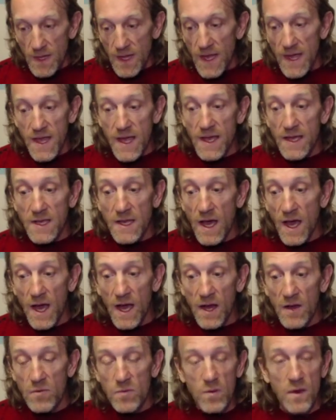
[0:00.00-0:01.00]
And
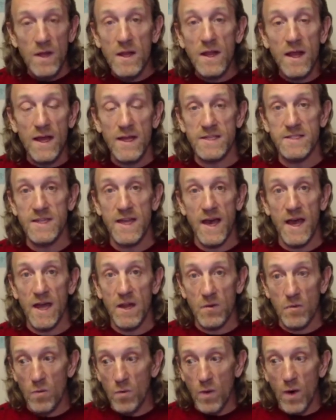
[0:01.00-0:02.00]
I realized
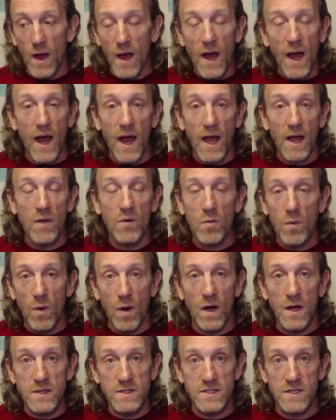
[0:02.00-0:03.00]
that what I
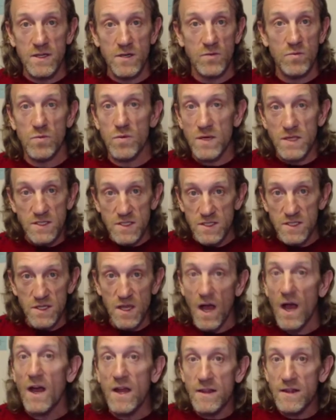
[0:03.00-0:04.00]
wanted was
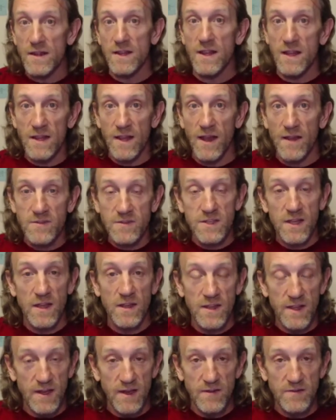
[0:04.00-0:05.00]
not the
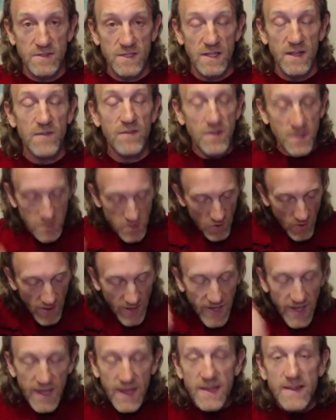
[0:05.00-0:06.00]
lifestyle that I was living. So
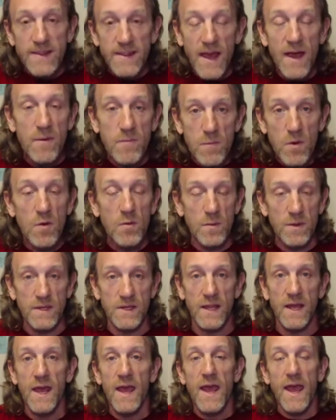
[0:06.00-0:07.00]
I hit that
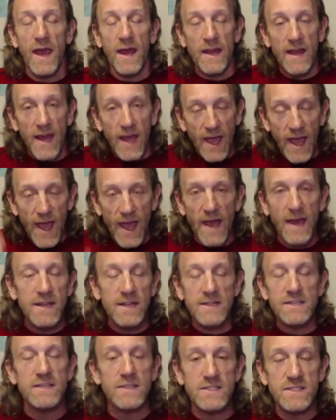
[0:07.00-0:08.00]
moment, and I
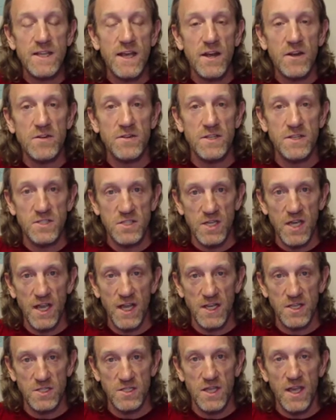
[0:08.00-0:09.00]
had a desire to
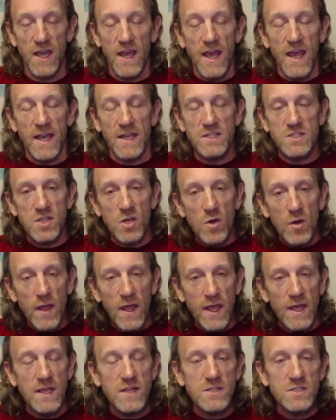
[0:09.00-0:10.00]
change. And so
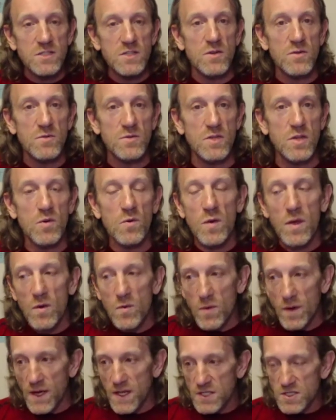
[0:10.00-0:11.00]
in so doing,
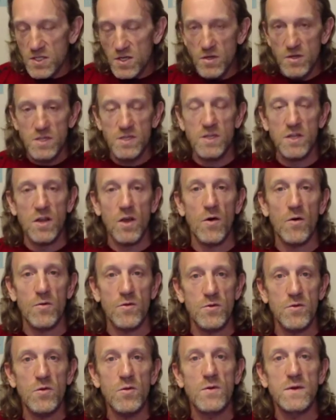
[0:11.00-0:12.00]
what I started to go
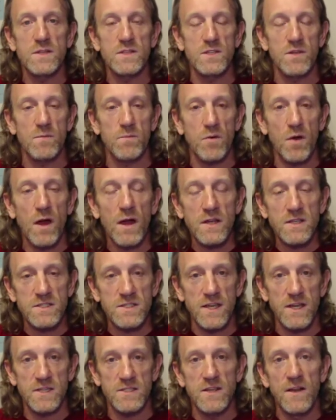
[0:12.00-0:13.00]
through is a
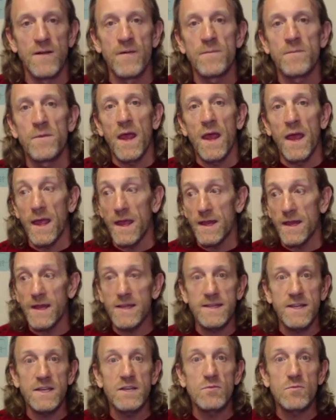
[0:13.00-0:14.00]
process, and
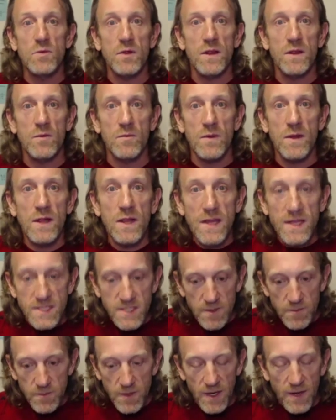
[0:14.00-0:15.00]
I didn't really
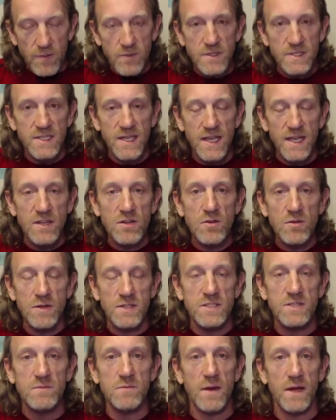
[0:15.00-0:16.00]
realize it, but I was
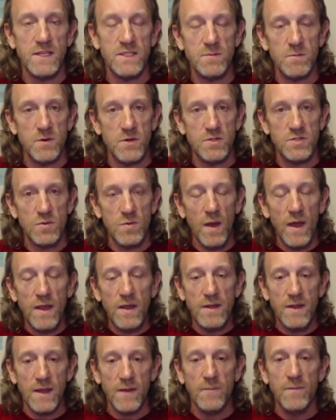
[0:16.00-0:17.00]
increasing my
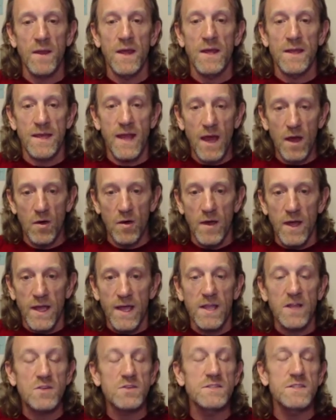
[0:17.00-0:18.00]
spirituality. Now,
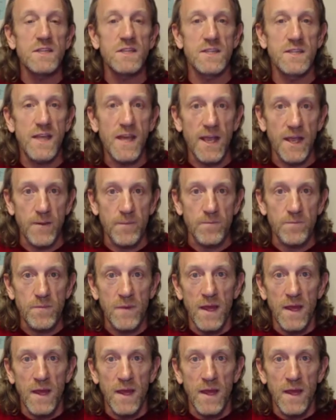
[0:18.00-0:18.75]
here's the thing.